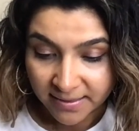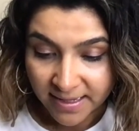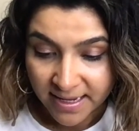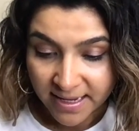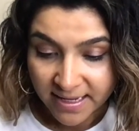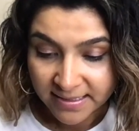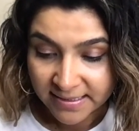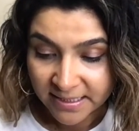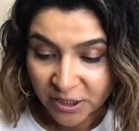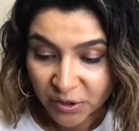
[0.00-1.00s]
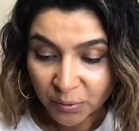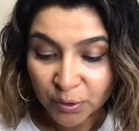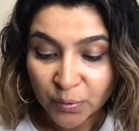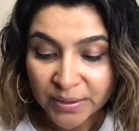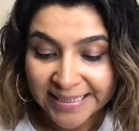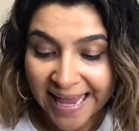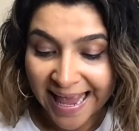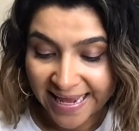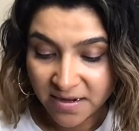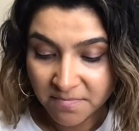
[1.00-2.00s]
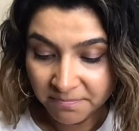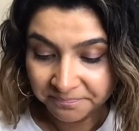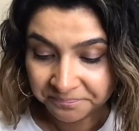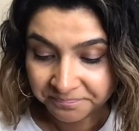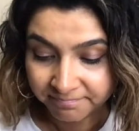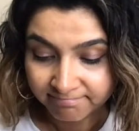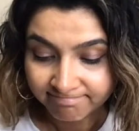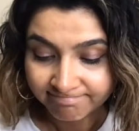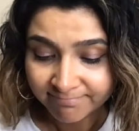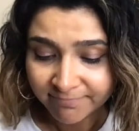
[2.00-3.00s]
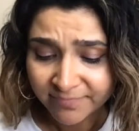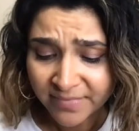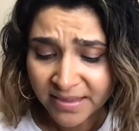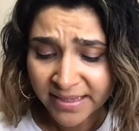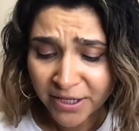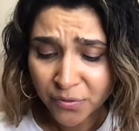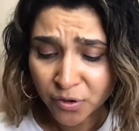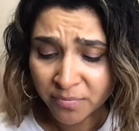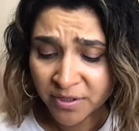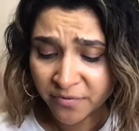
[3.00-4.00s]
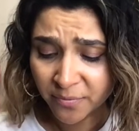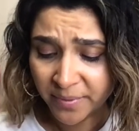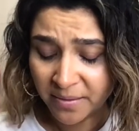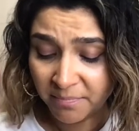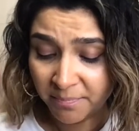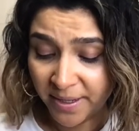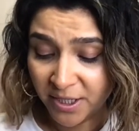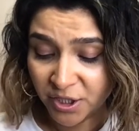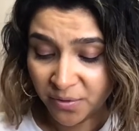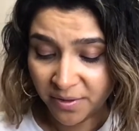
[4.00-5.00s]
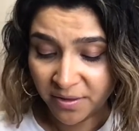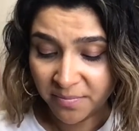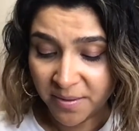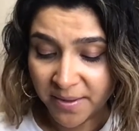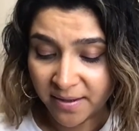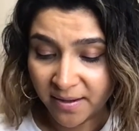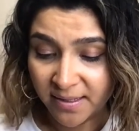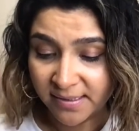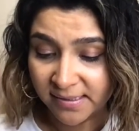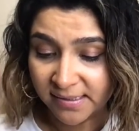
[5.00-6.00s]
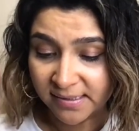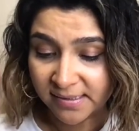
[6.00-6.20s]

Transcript: let's see. So Luke 10. Thank you so much for being patient with me because